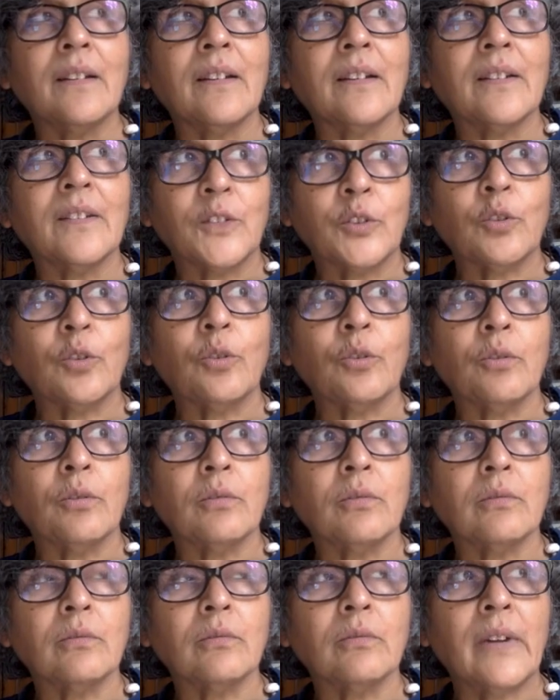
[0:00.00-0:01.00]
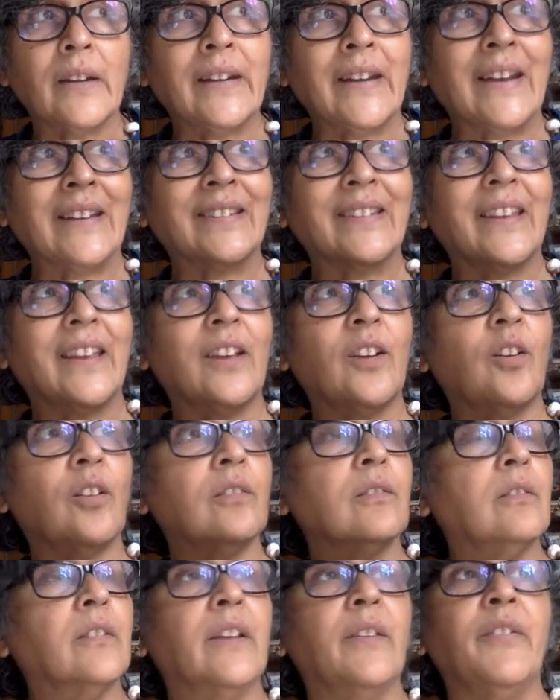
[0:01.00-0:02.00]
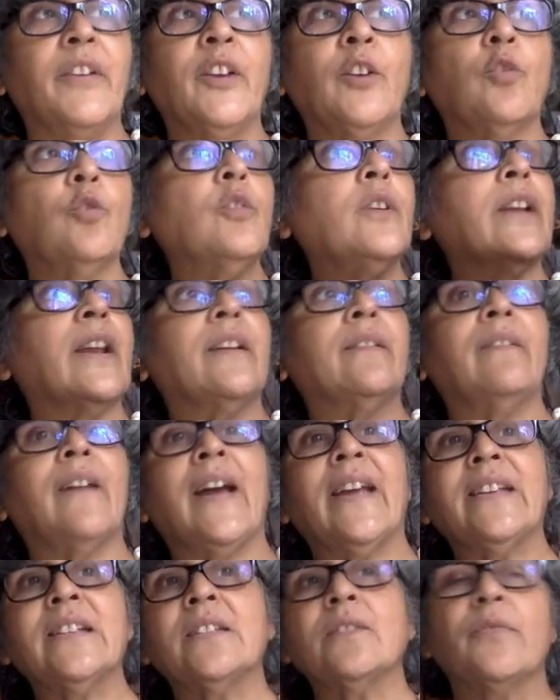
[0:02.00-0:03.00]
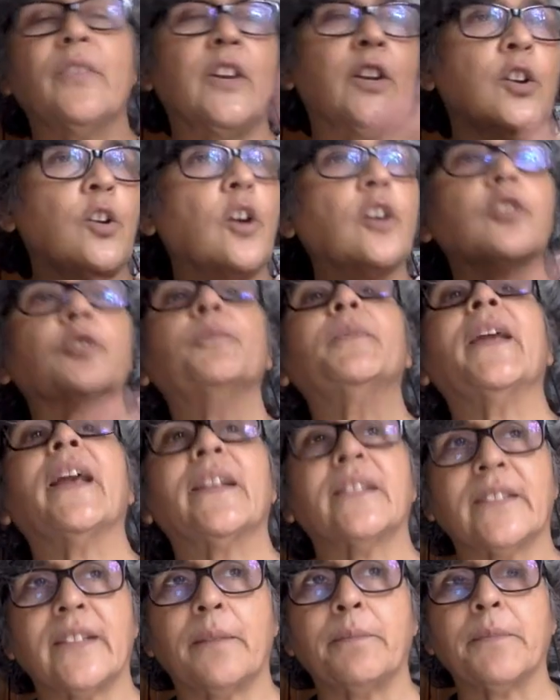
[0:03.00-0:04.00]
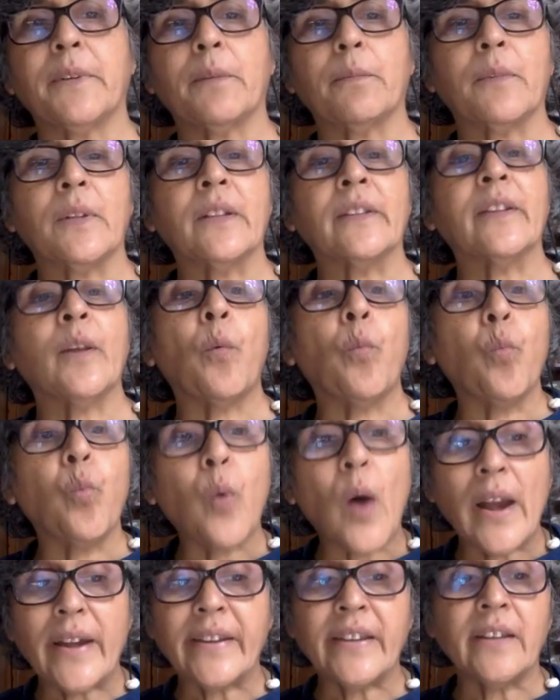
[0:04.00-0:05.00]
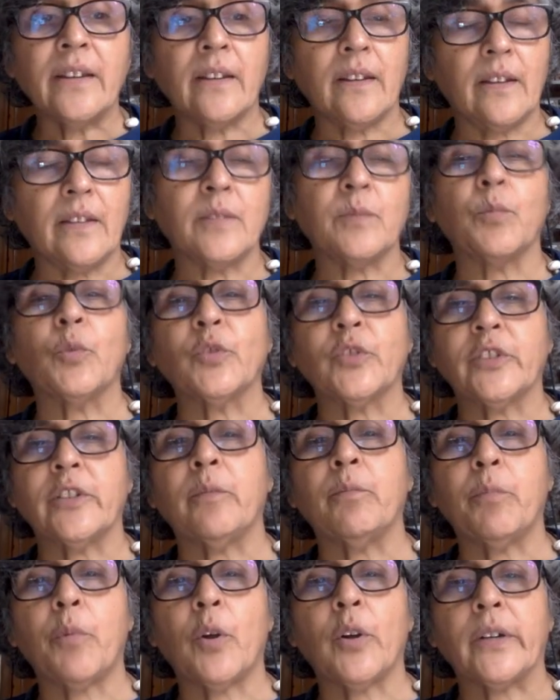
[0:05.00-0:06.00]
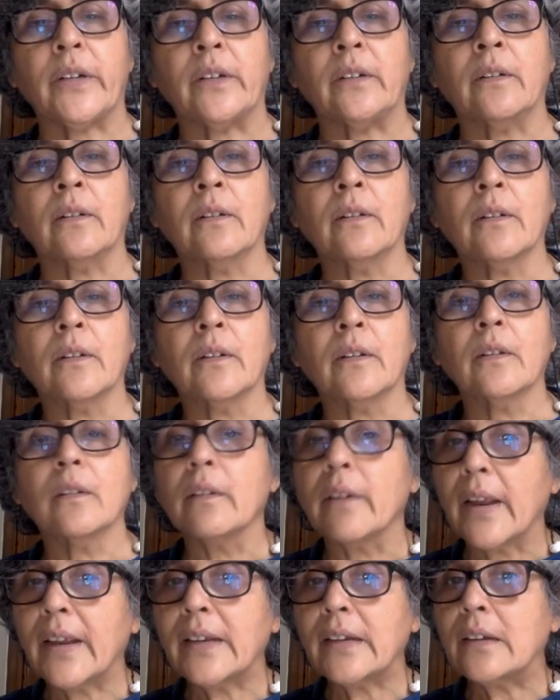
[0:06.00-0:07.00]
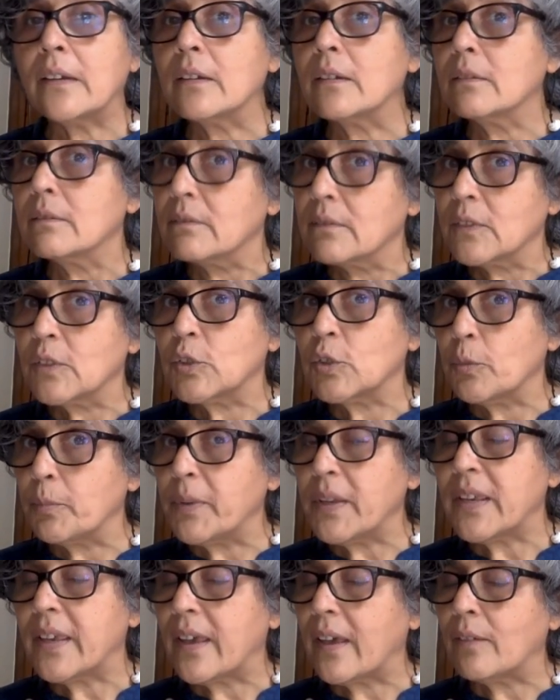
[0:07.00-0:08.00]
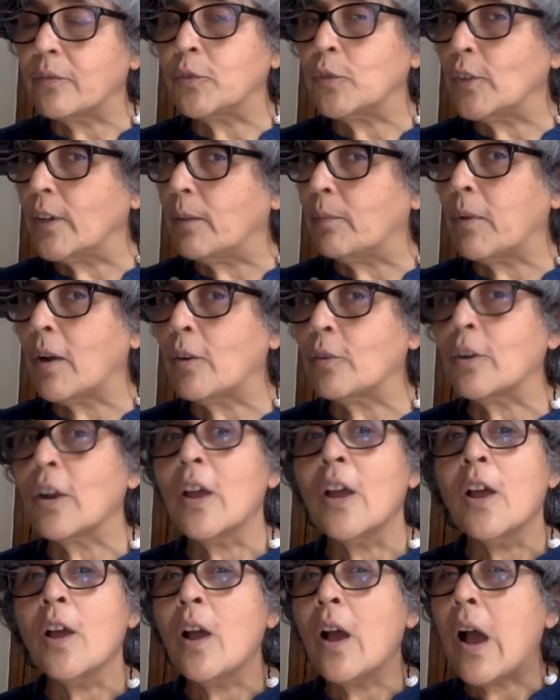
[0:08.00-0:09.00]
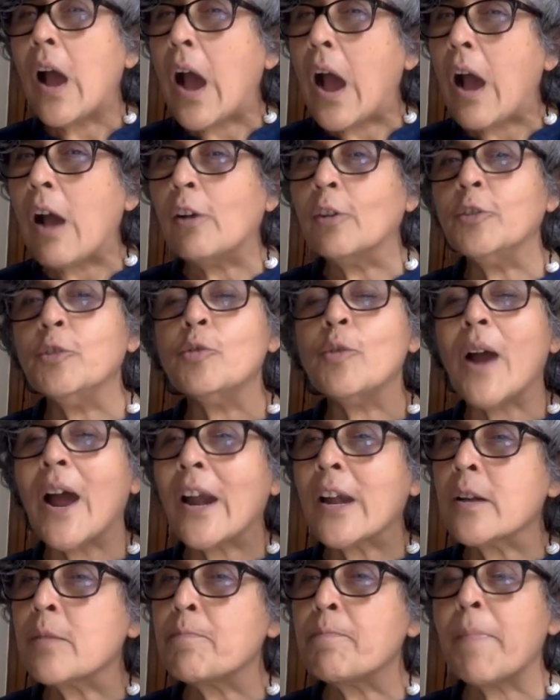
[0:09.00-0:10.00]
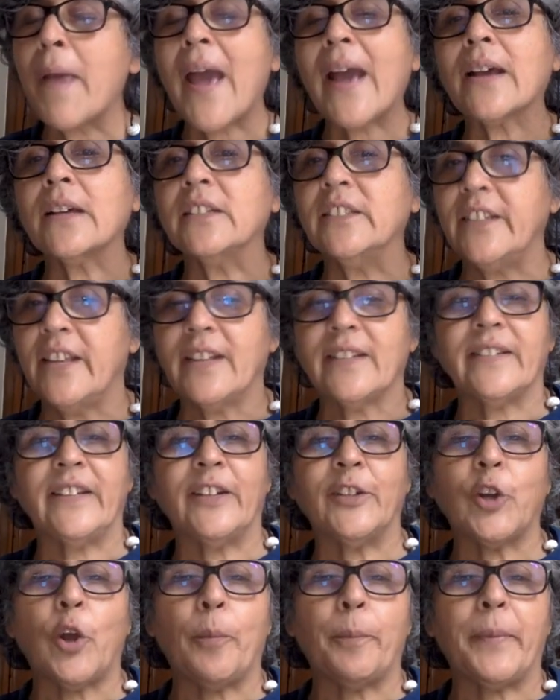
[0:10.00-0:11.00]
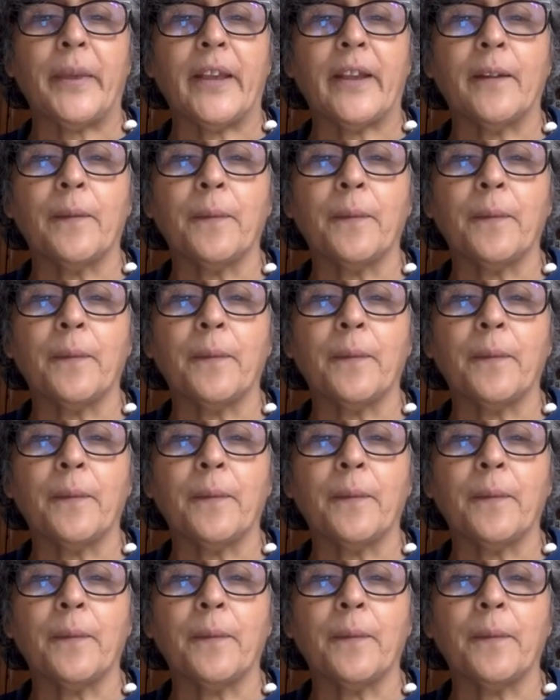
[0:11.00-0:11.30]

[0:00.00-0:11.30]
So, an essay on giving good advice will not be acceptable. The worry is most important, right? So be careful about how you unpack the essay topic.